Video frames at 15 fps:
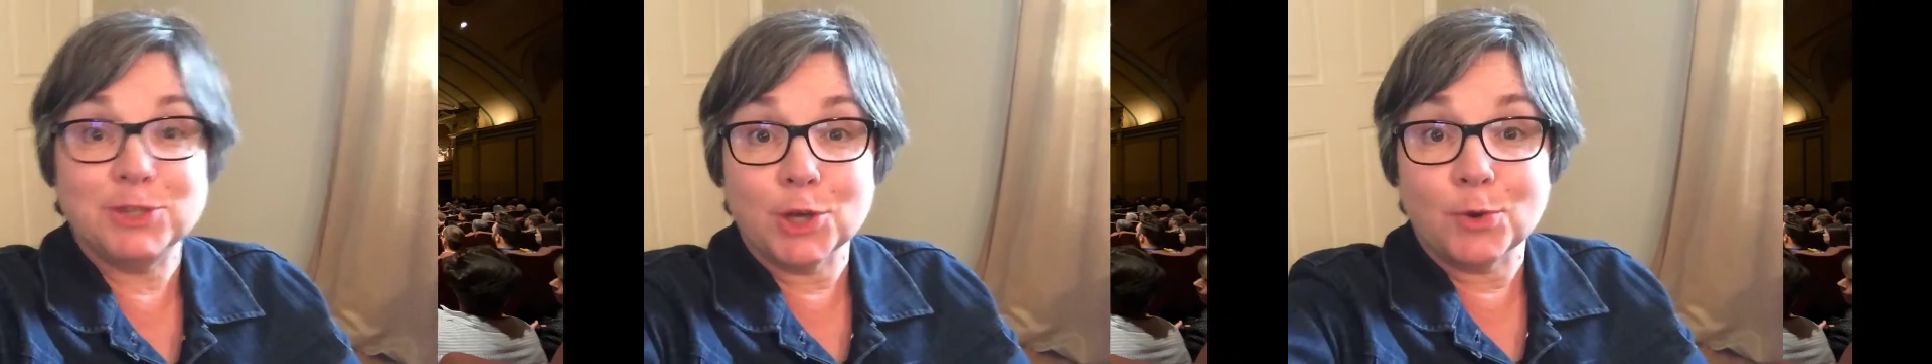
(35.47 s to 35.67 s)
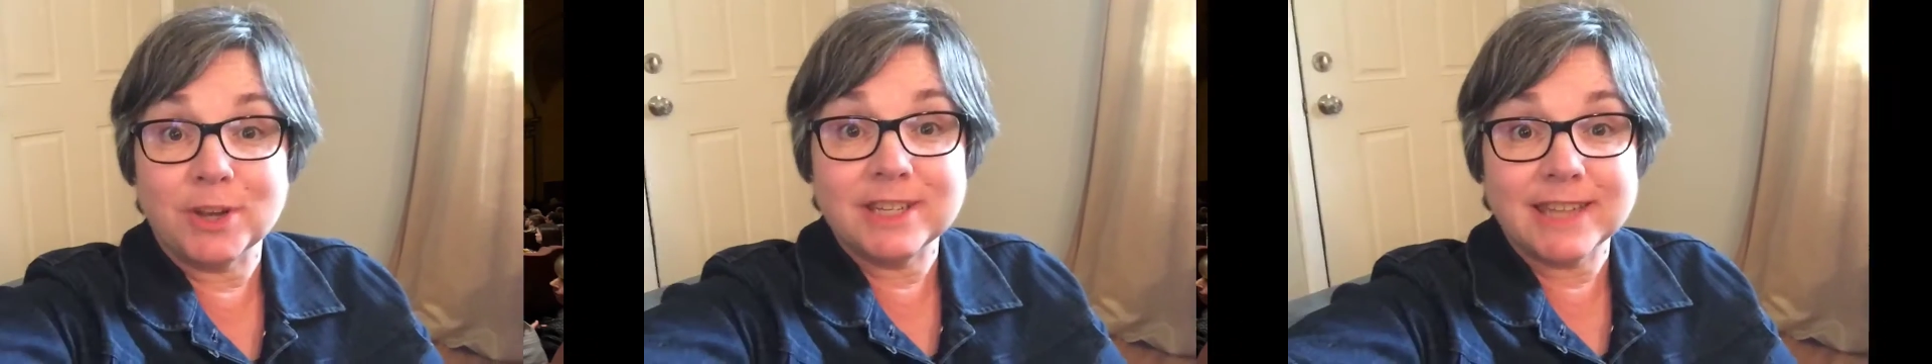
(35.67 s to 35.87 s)

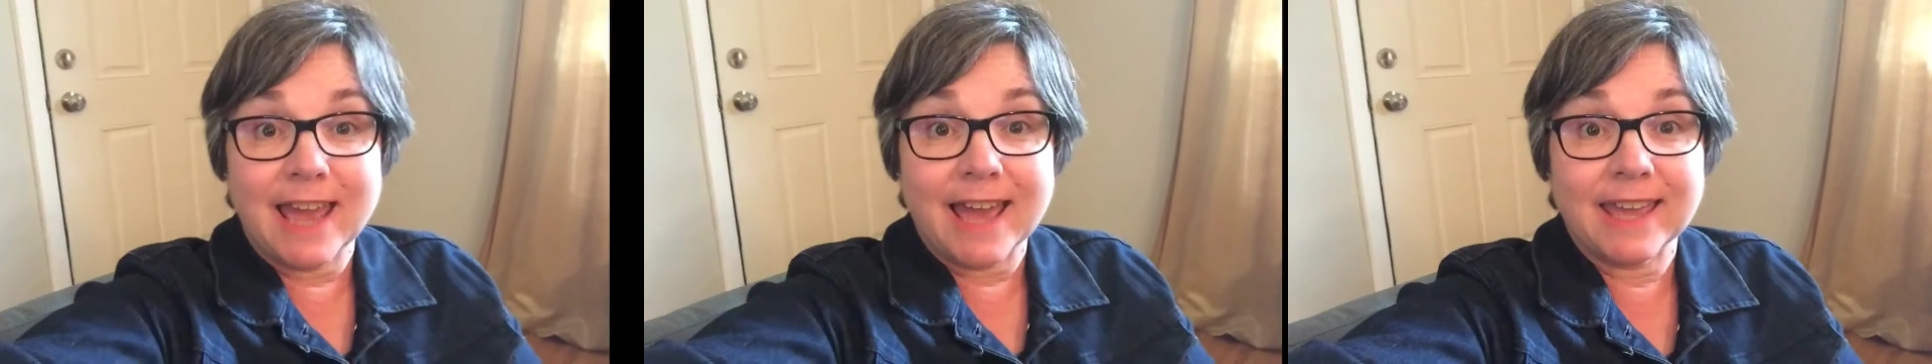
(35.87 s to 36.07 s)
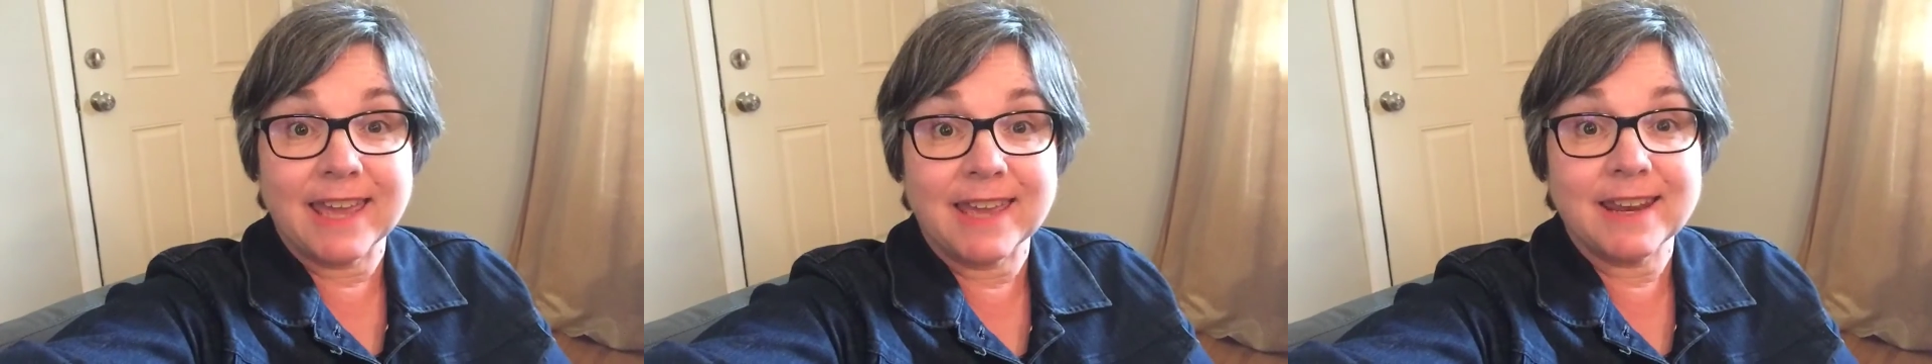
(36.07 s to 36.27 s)
Joni
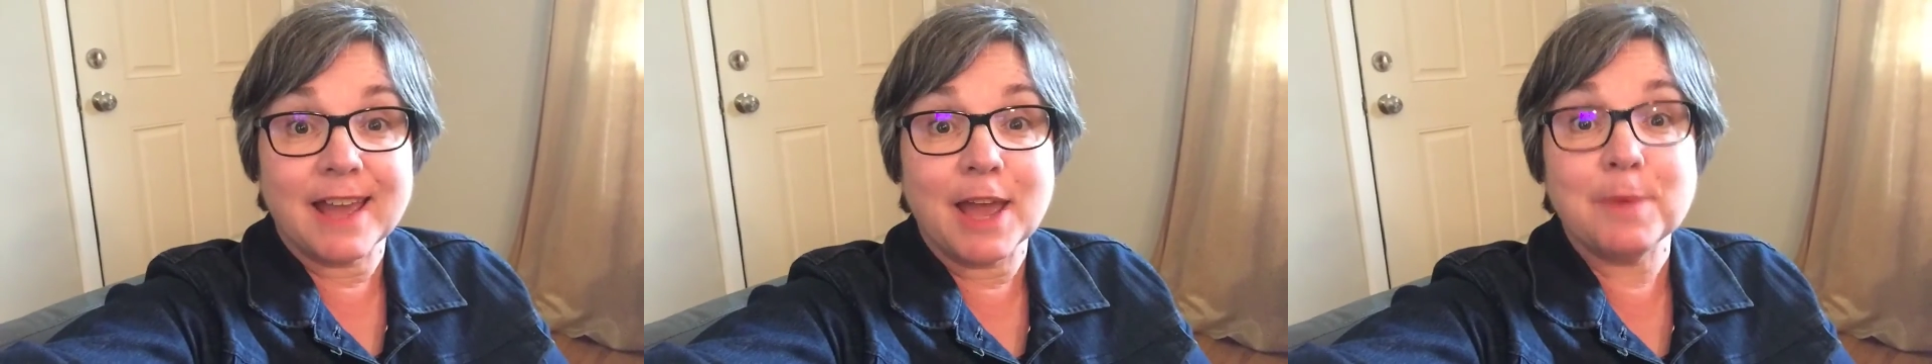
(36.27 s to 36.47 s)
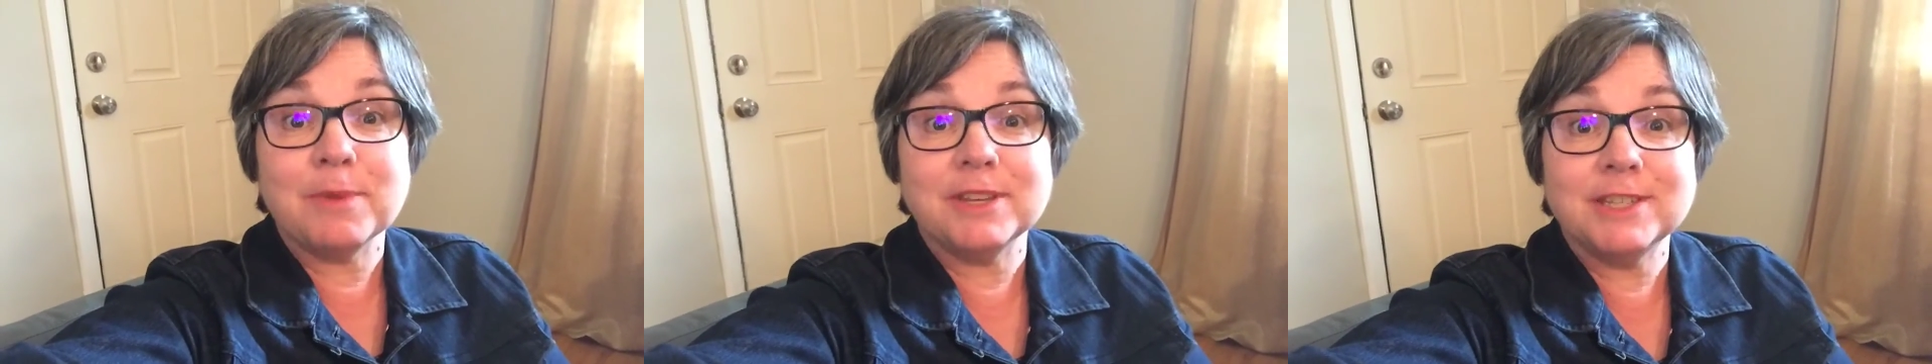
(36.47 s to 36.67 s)
Tackett.
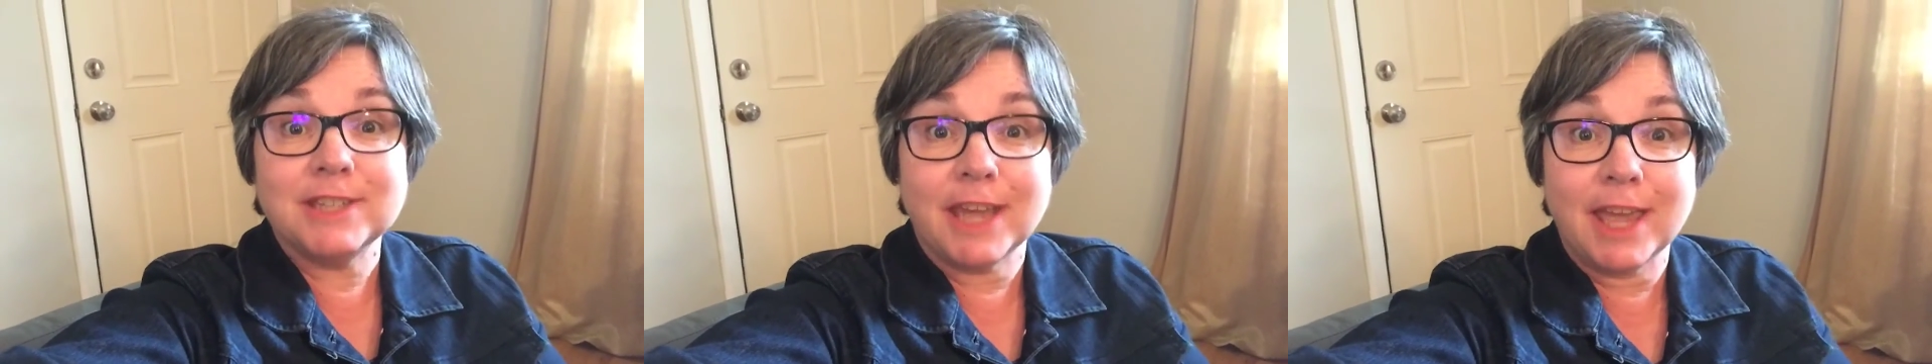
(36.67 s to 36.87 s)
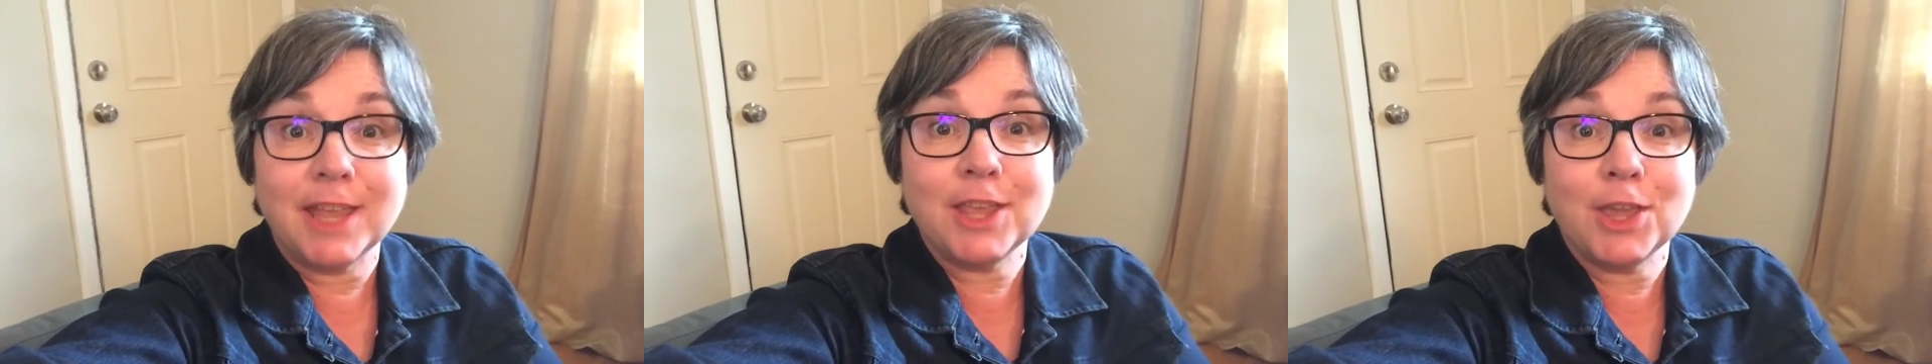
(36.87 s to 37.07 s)
I'm a
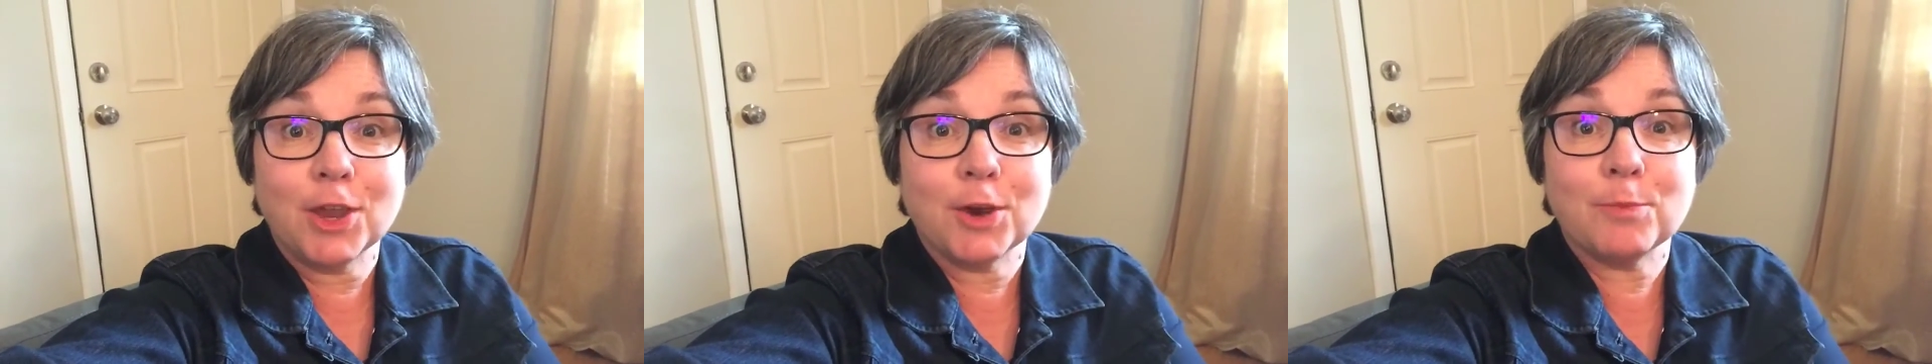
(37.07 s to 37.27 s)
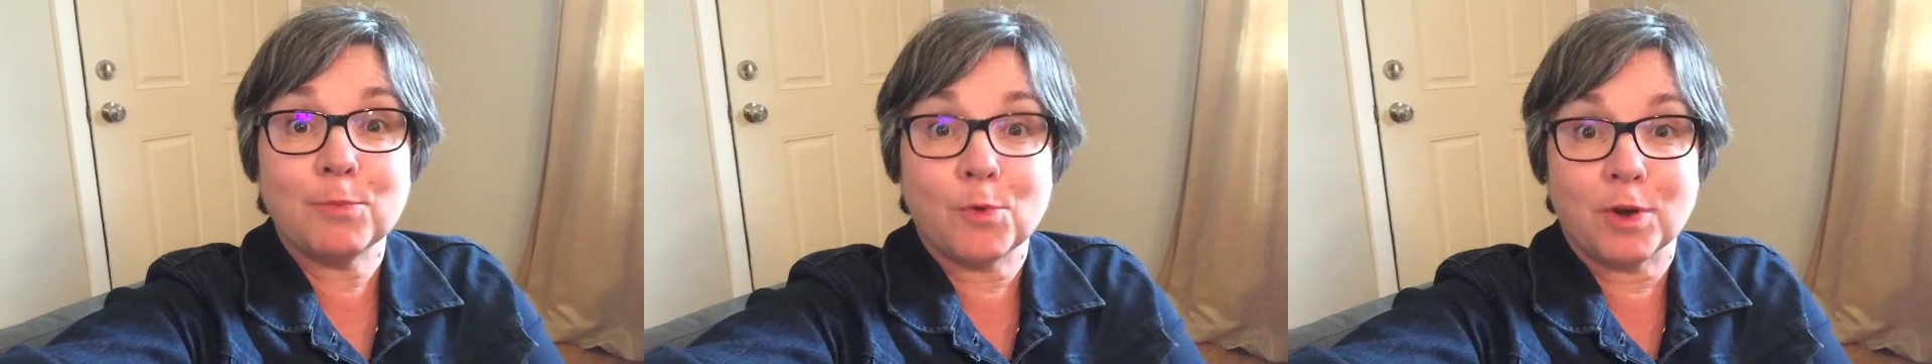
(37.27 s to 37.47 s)

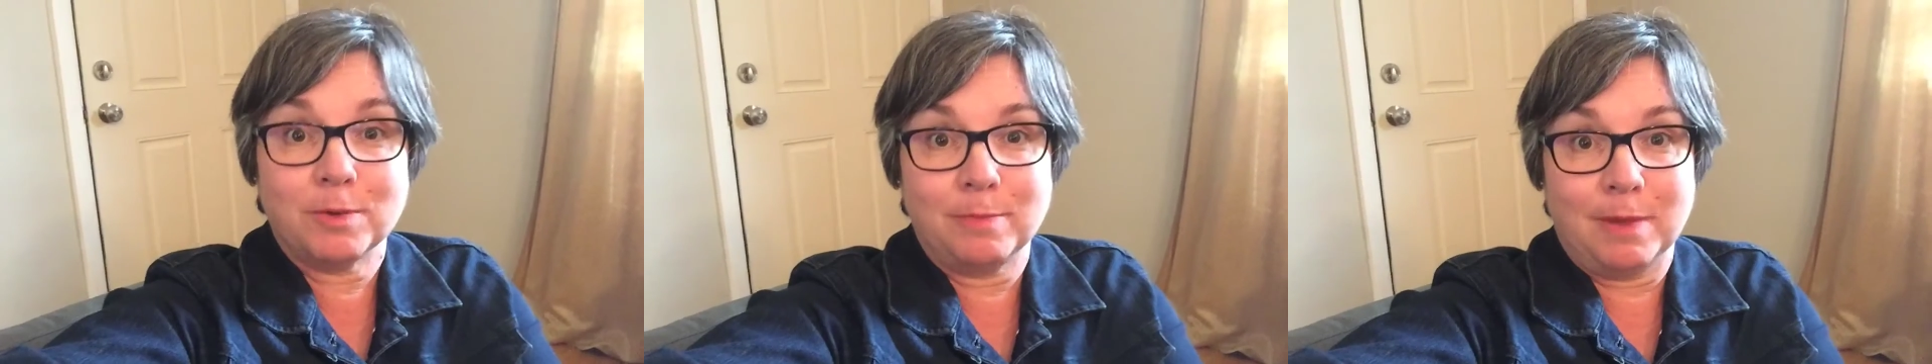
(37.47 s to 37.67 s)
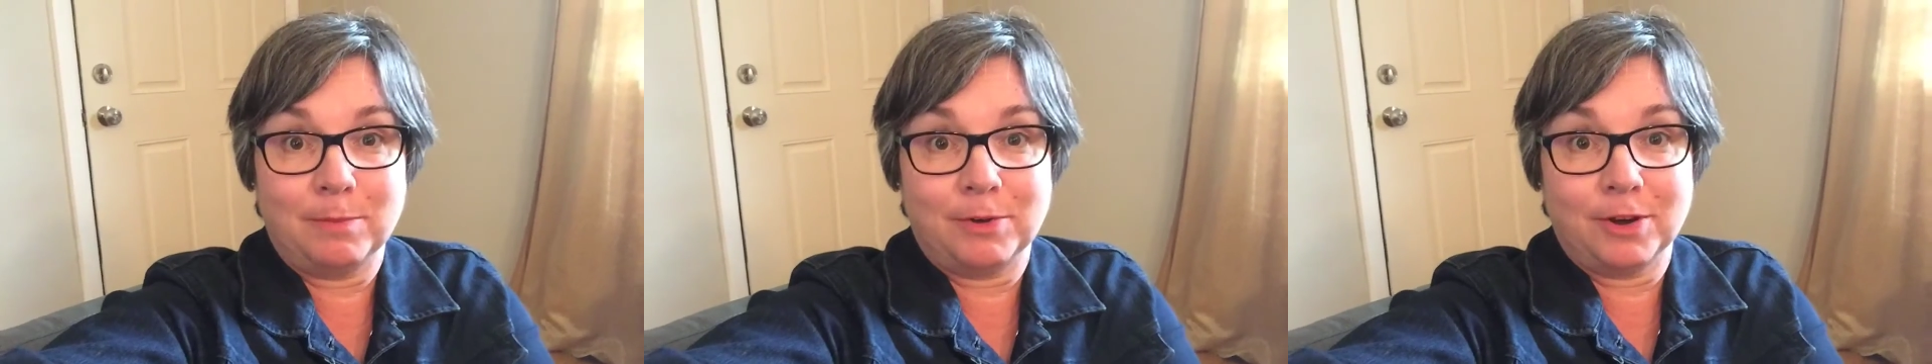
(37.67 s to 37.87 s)
10-year
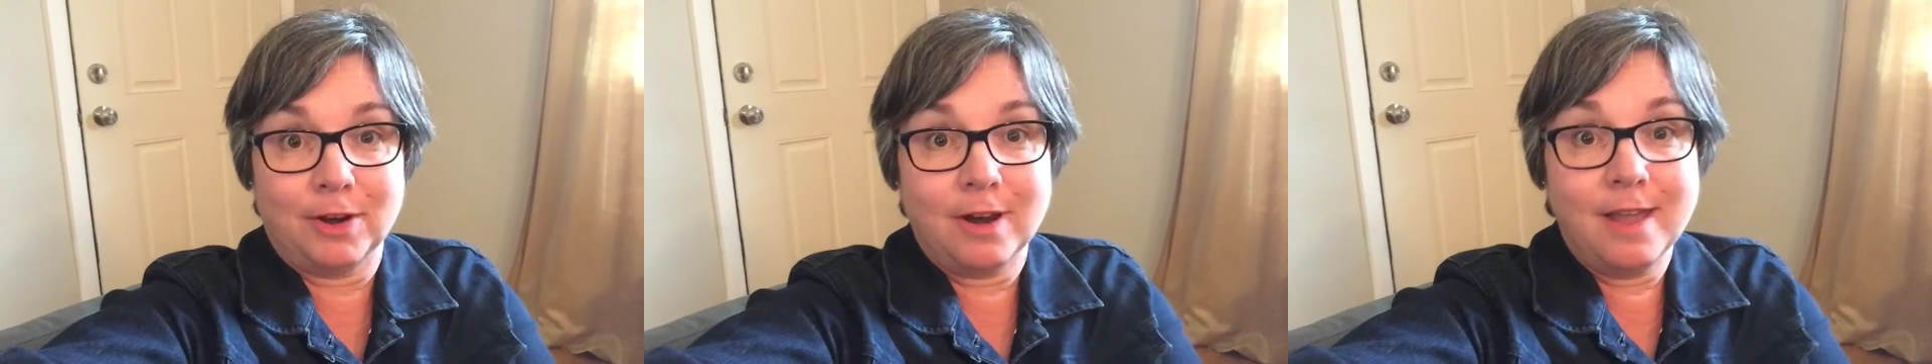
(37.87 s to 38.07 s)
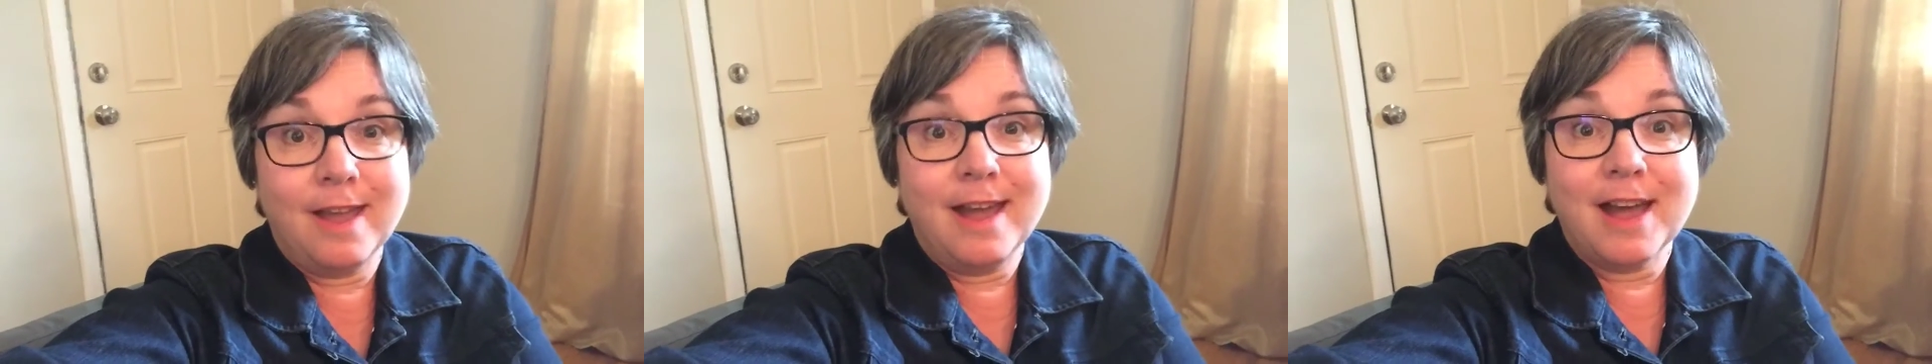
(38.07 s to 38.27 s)
board member